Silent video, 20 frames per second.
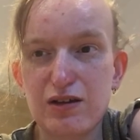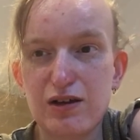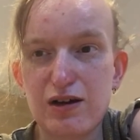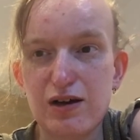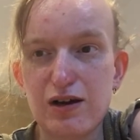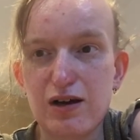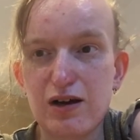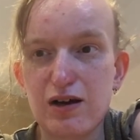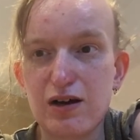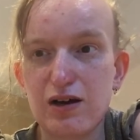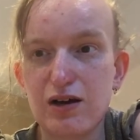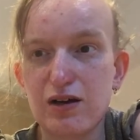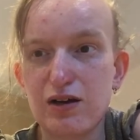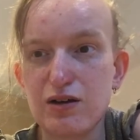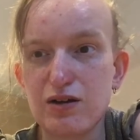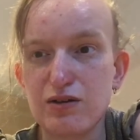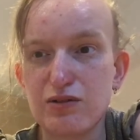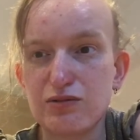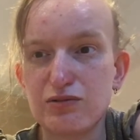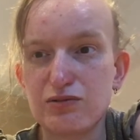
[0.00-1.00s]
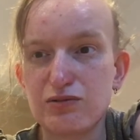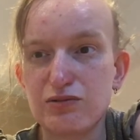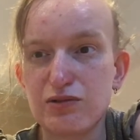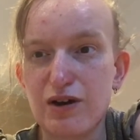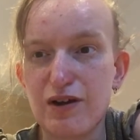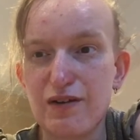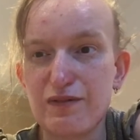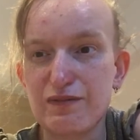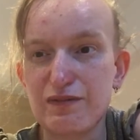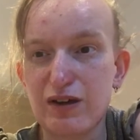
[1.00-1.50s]
are
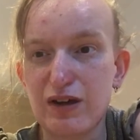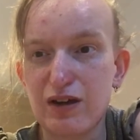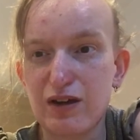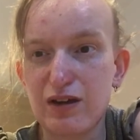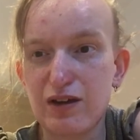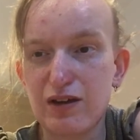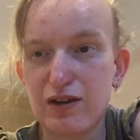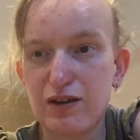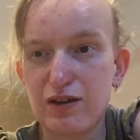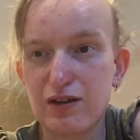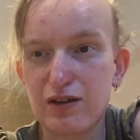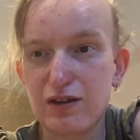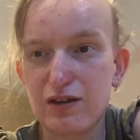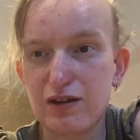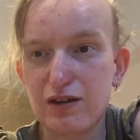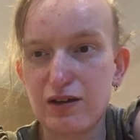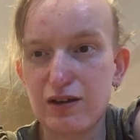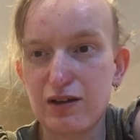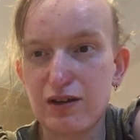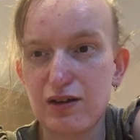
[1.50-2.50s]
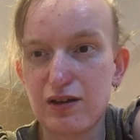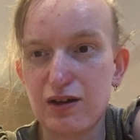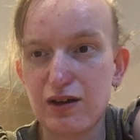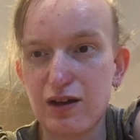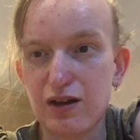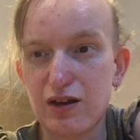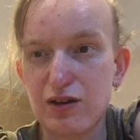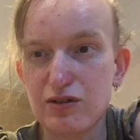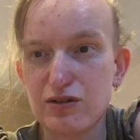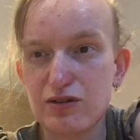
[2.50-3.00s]
horrific.
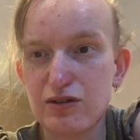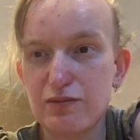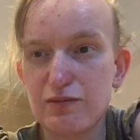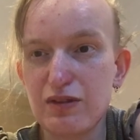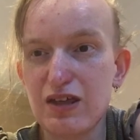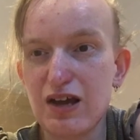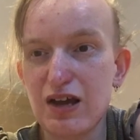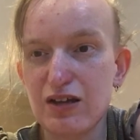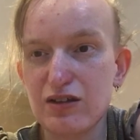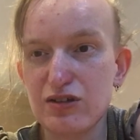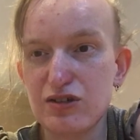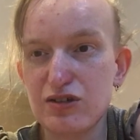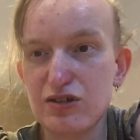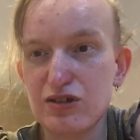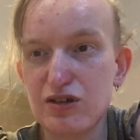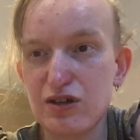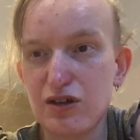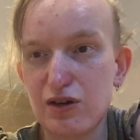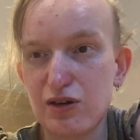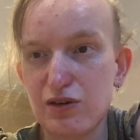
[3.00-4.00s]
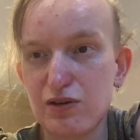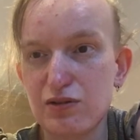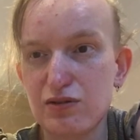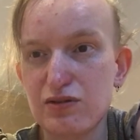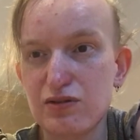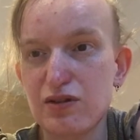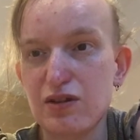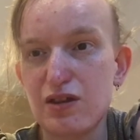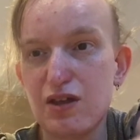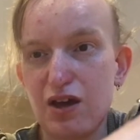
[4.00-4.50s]
You know, some of the attitudes
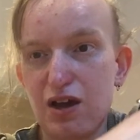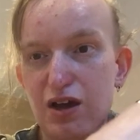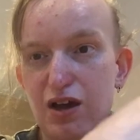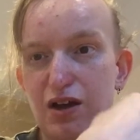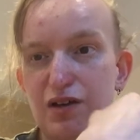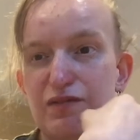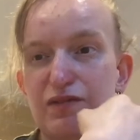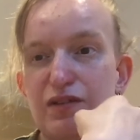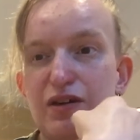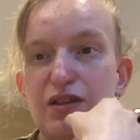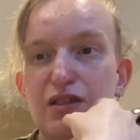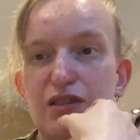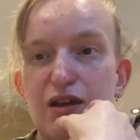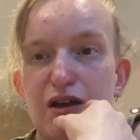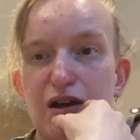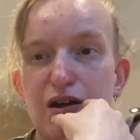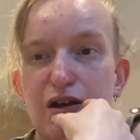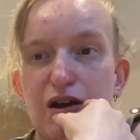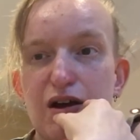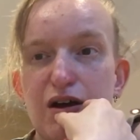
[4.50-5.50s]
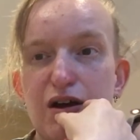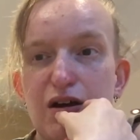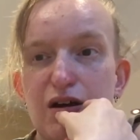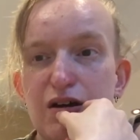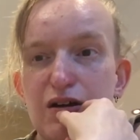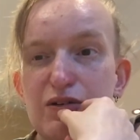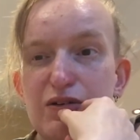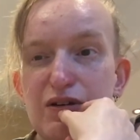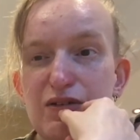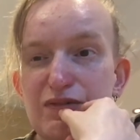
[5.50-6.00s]
that they have in there are
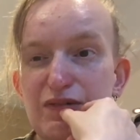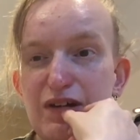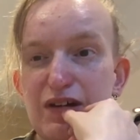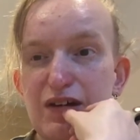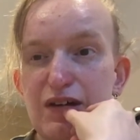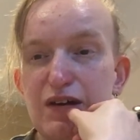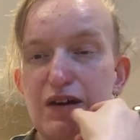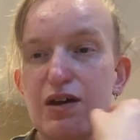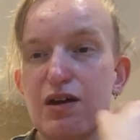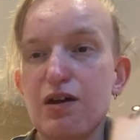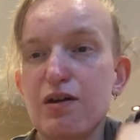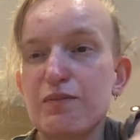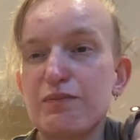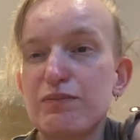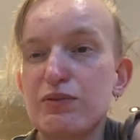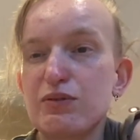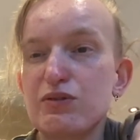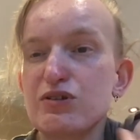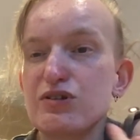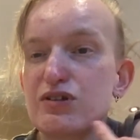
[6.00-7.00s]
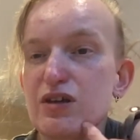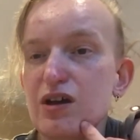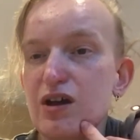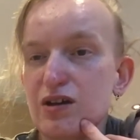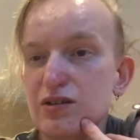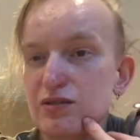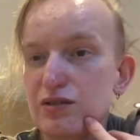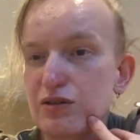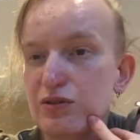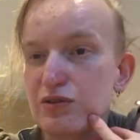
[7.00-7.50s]
horrific, but she
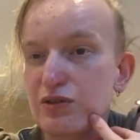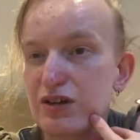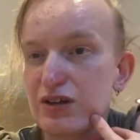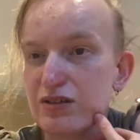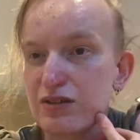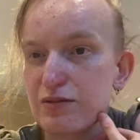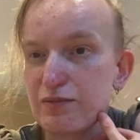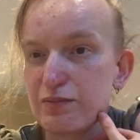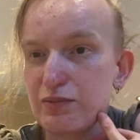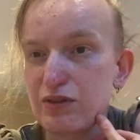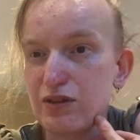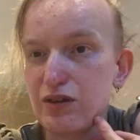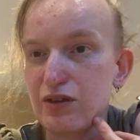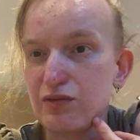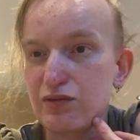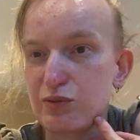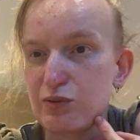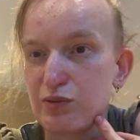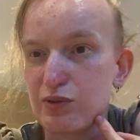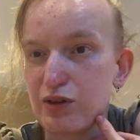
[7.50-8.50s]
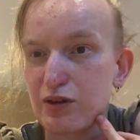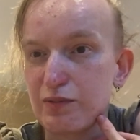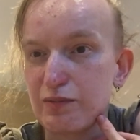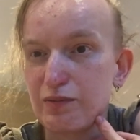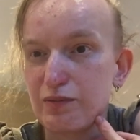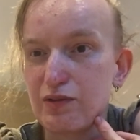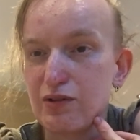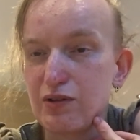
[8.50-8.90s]
has a great sympathy for them.